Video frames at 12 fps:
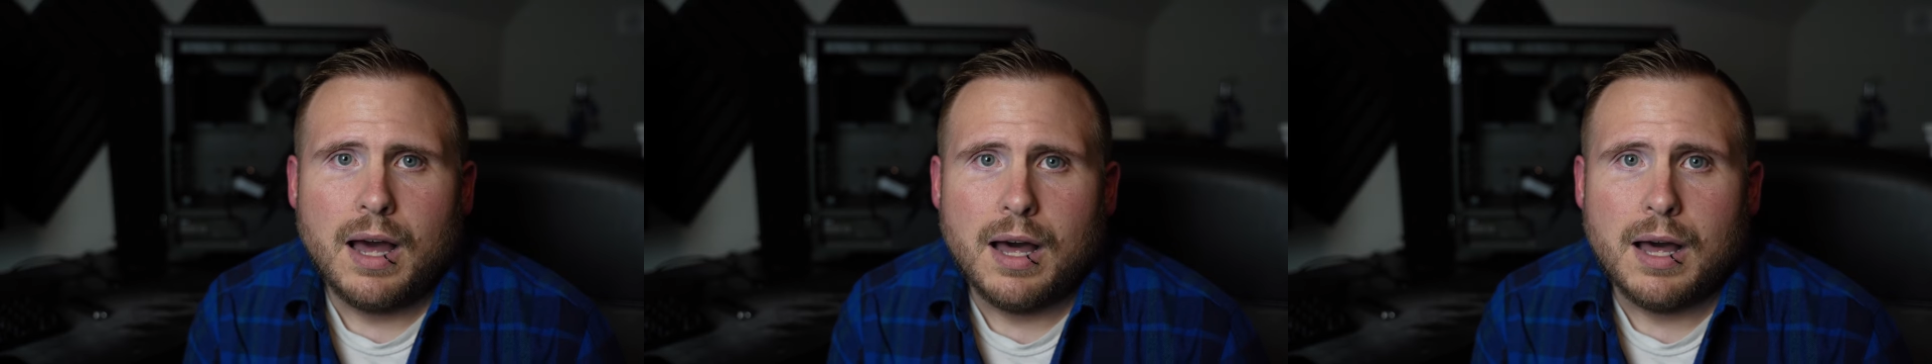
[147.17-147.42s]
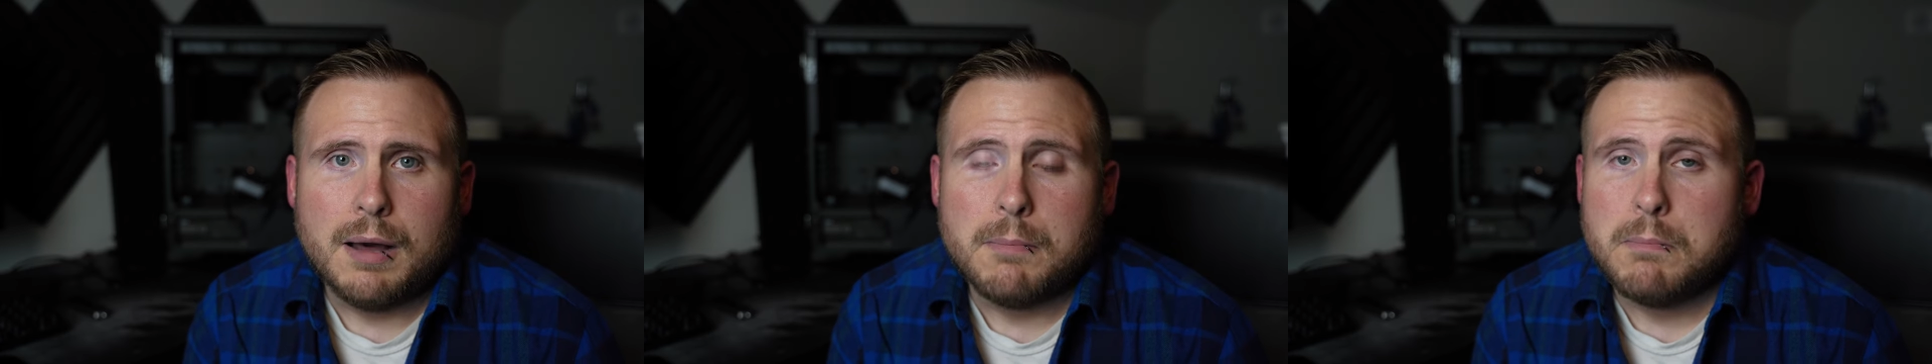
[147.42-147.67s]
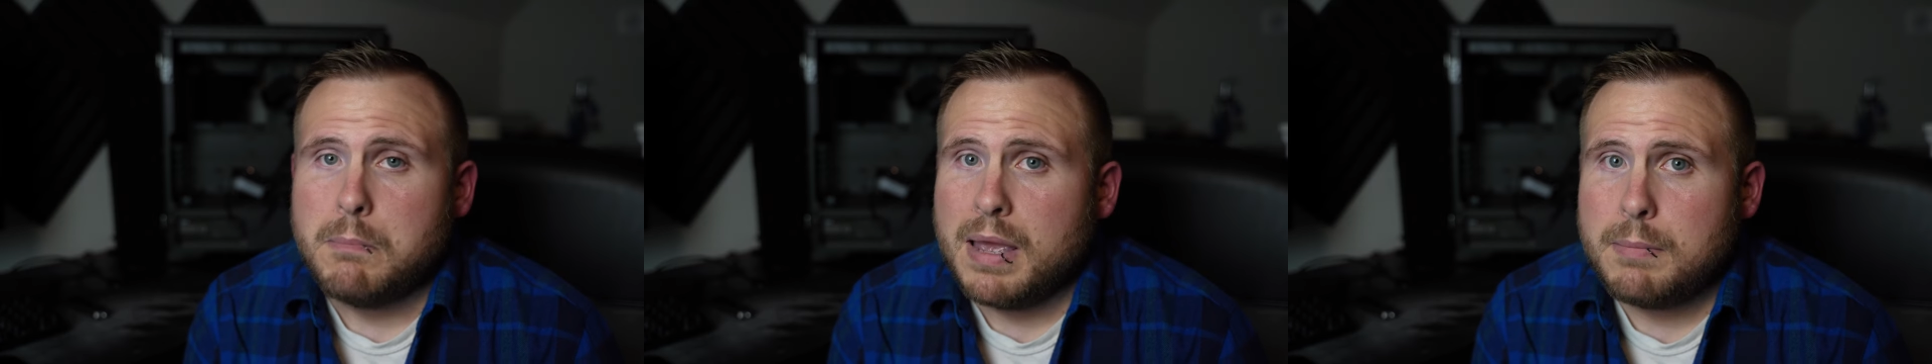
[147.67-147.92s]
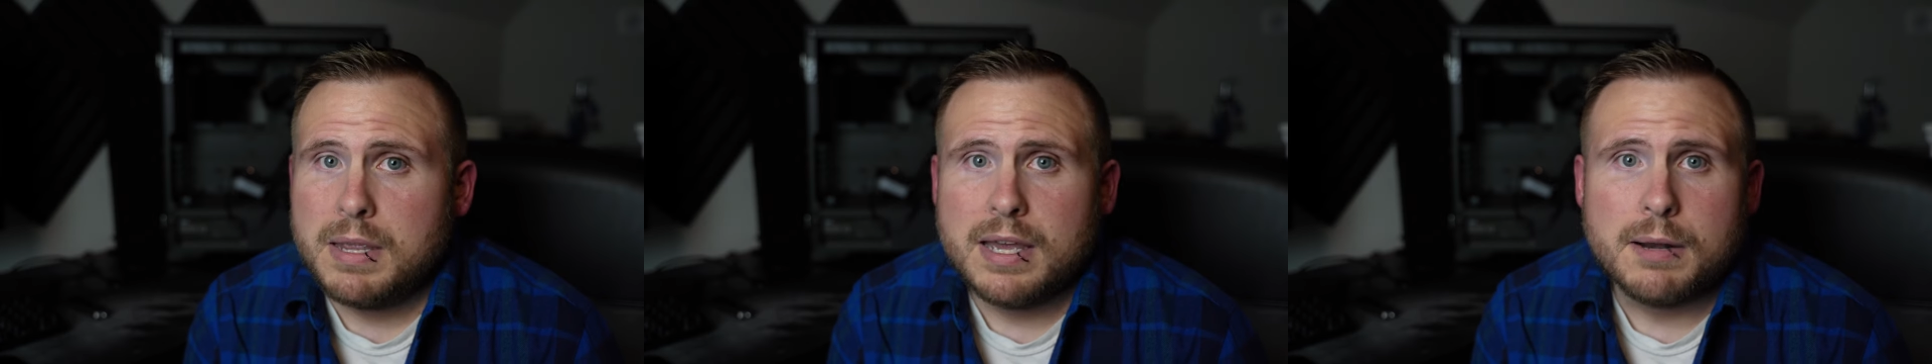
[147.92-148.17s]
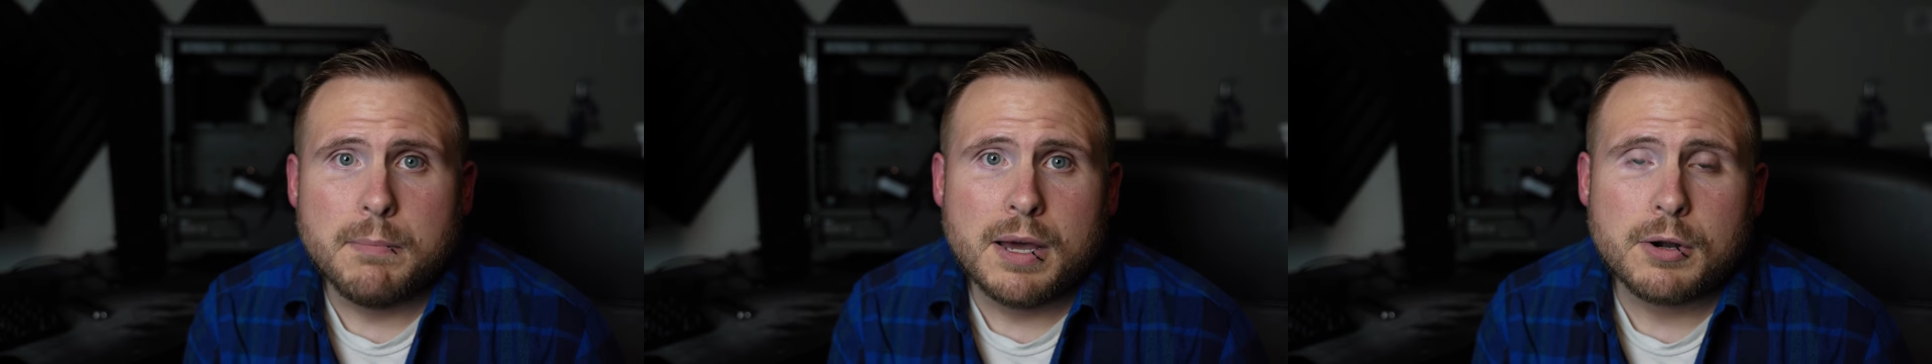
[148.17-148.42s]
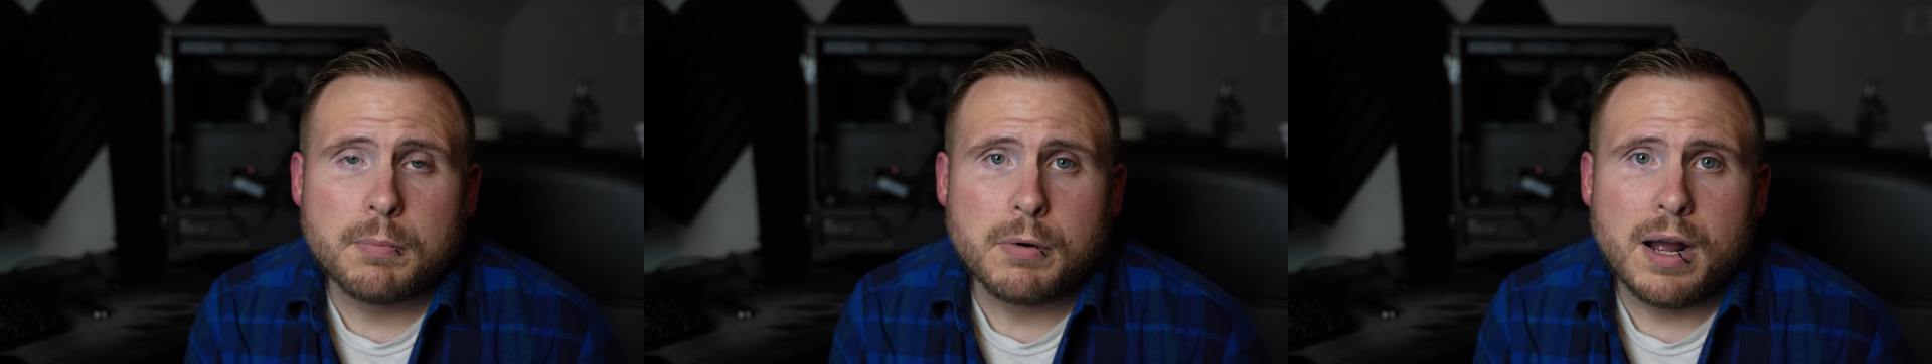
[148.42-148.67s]
uh, maybe at a
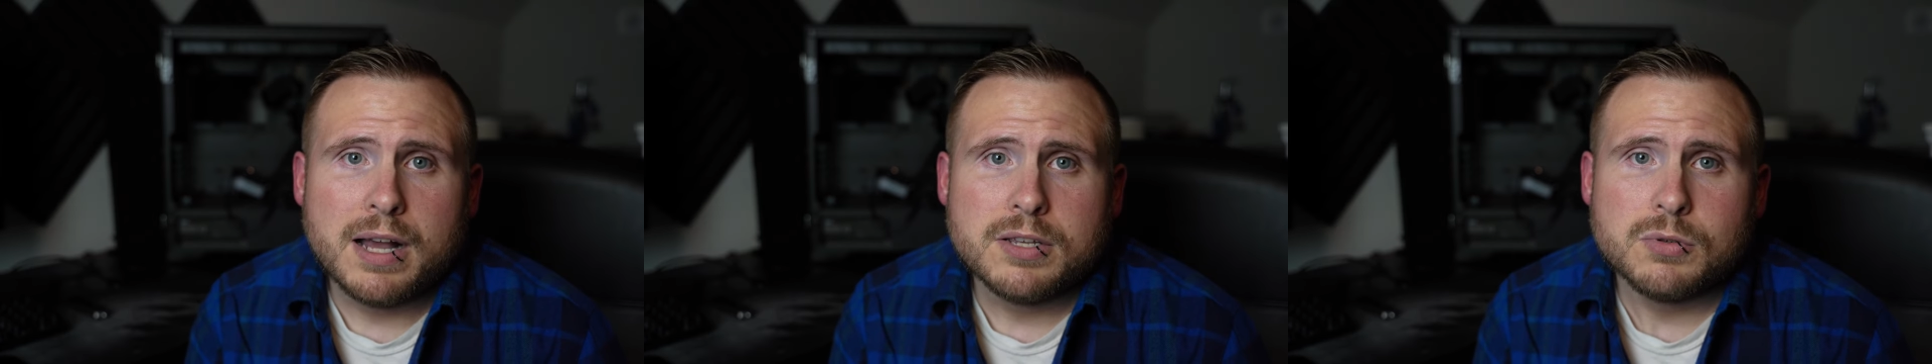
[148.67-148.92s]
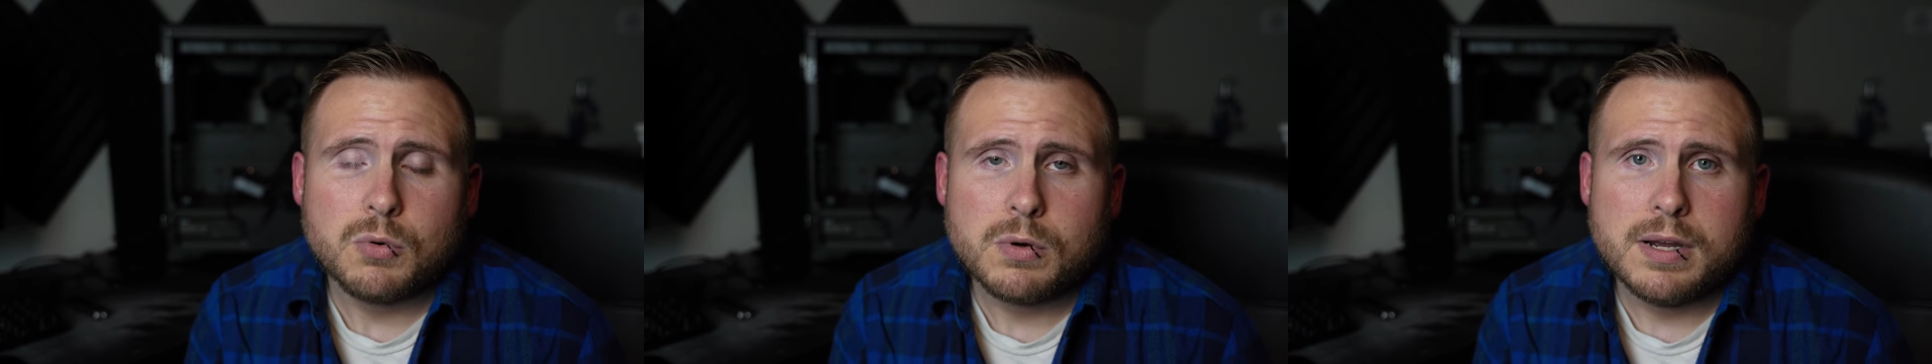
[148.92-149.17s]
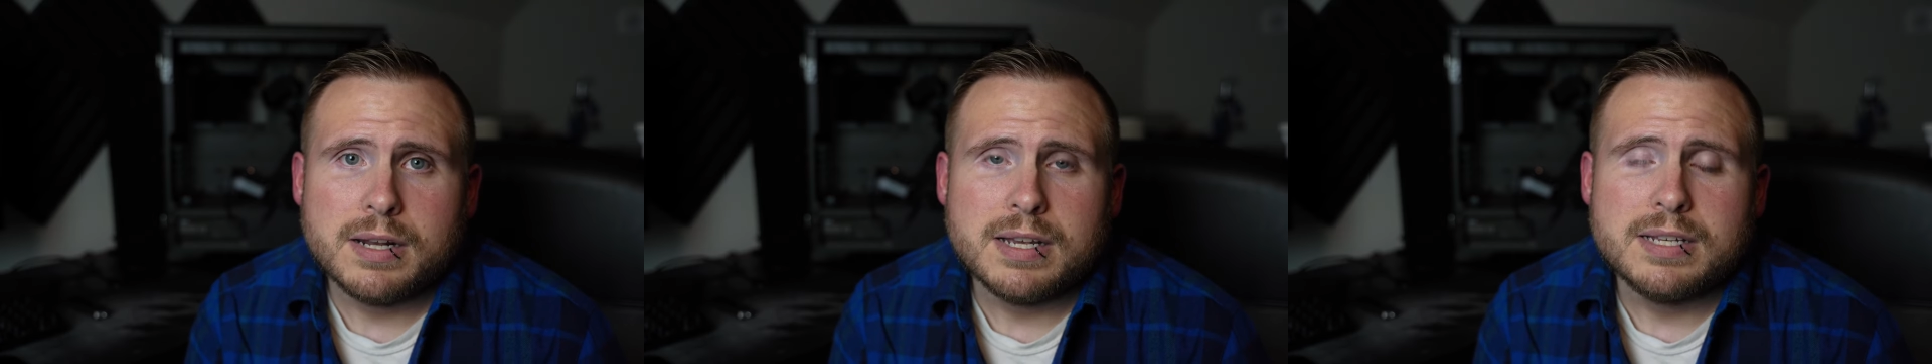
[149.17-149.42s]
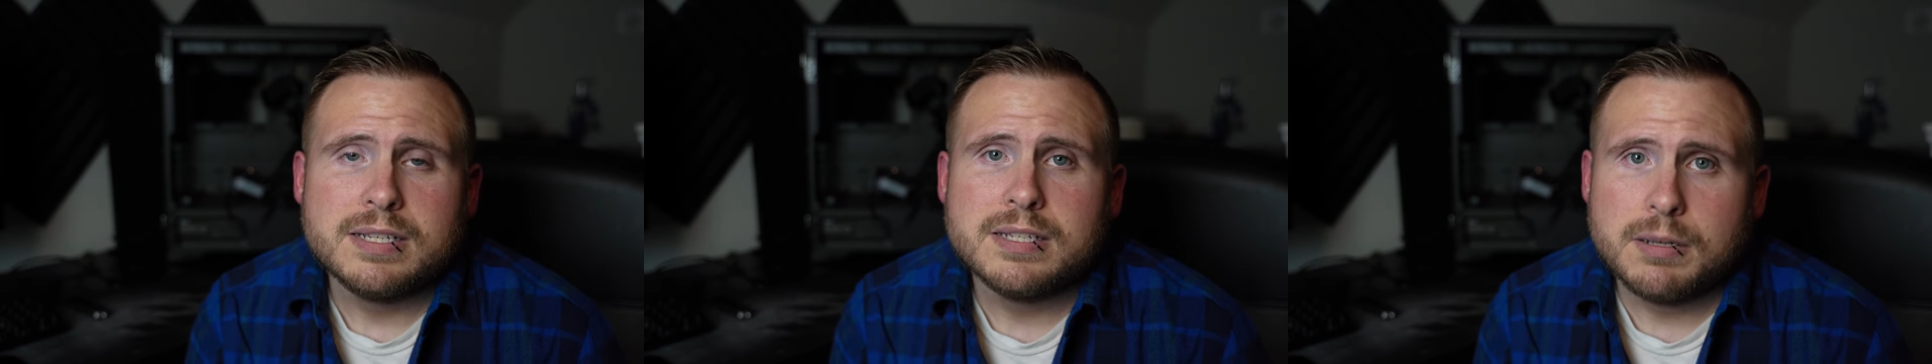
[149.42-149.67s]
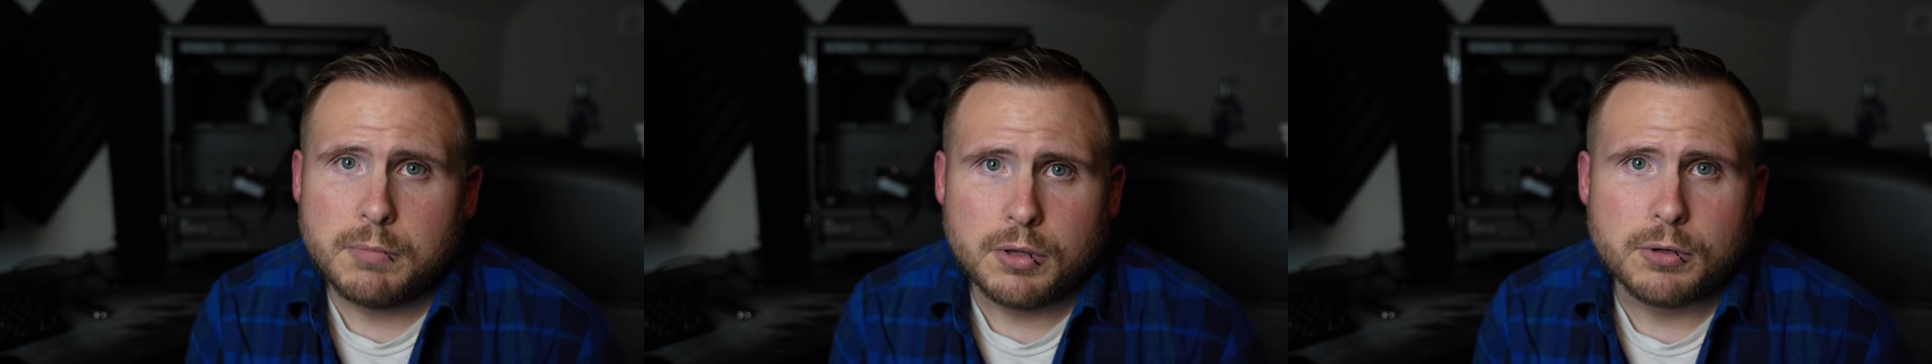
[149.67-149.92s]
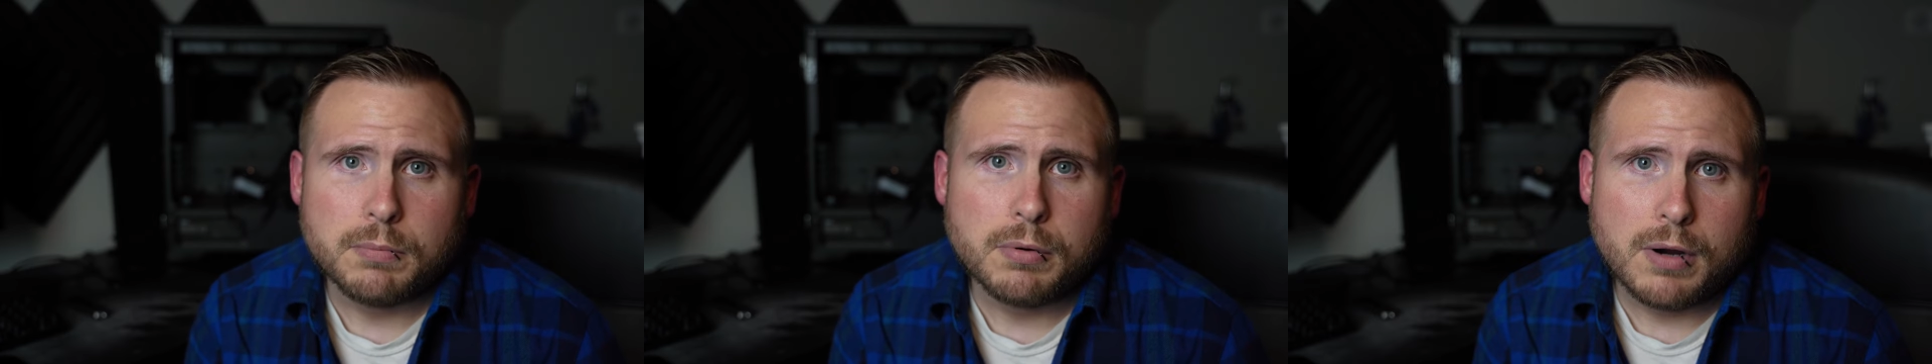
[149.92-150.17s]
better price or at a
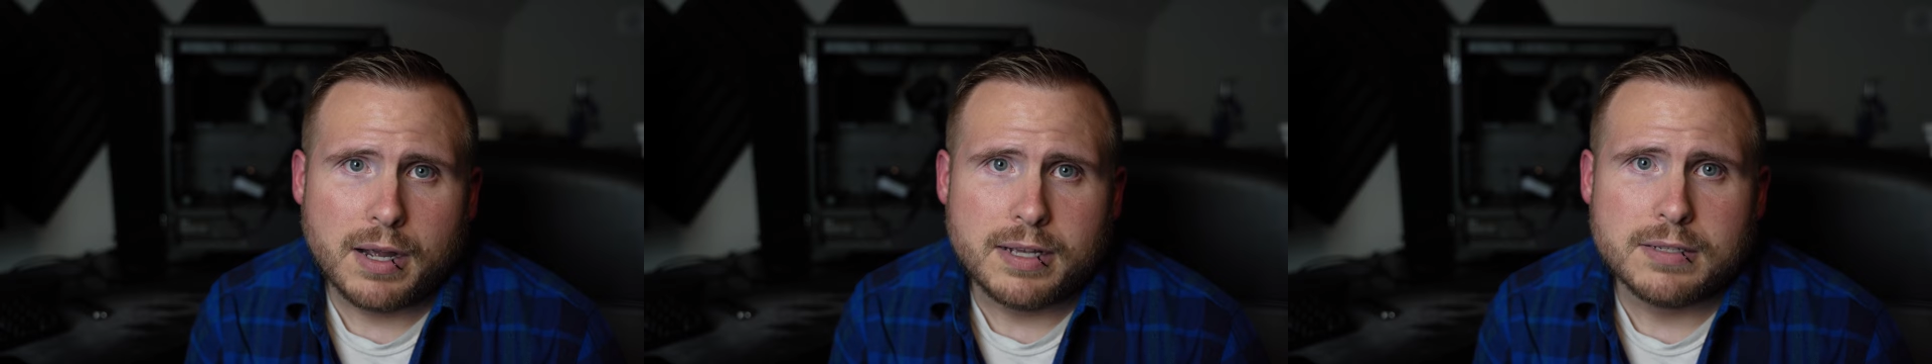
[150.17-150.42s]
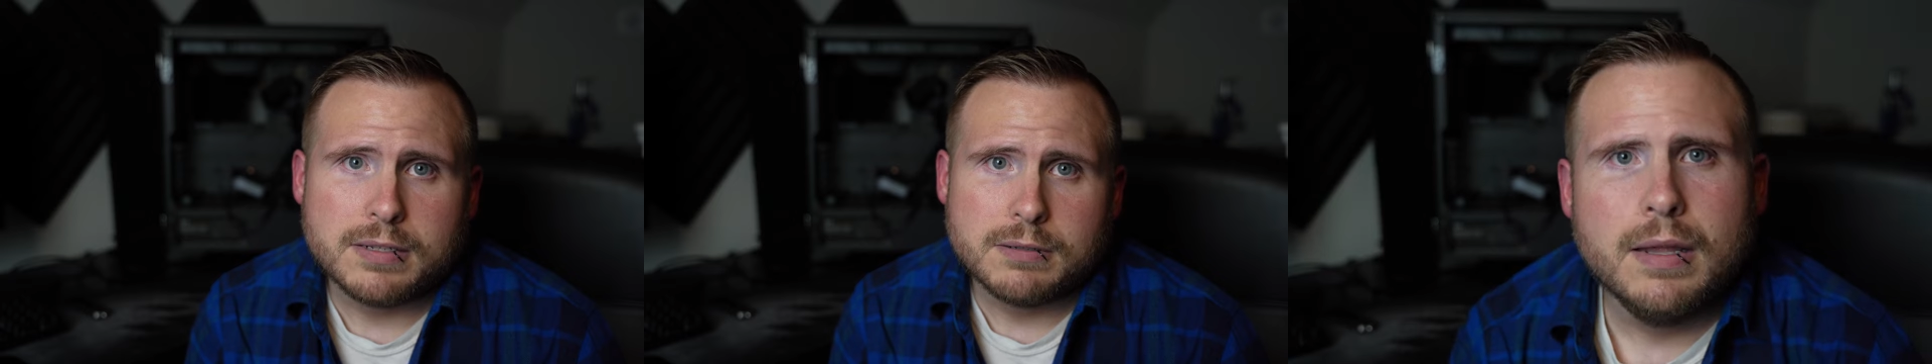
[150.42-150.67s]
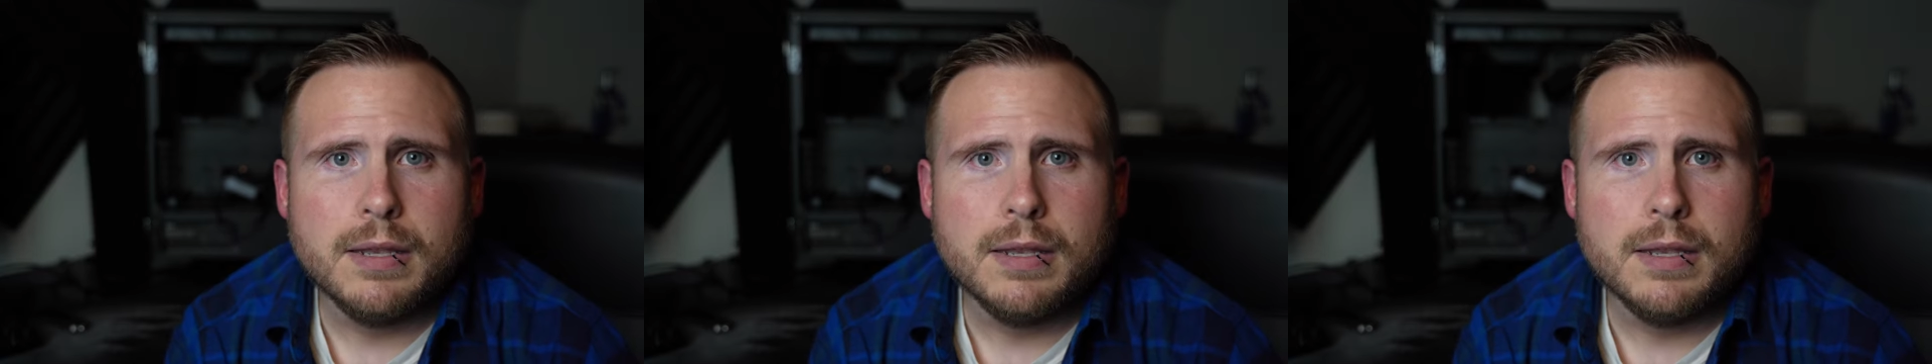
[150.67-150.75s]
similar price.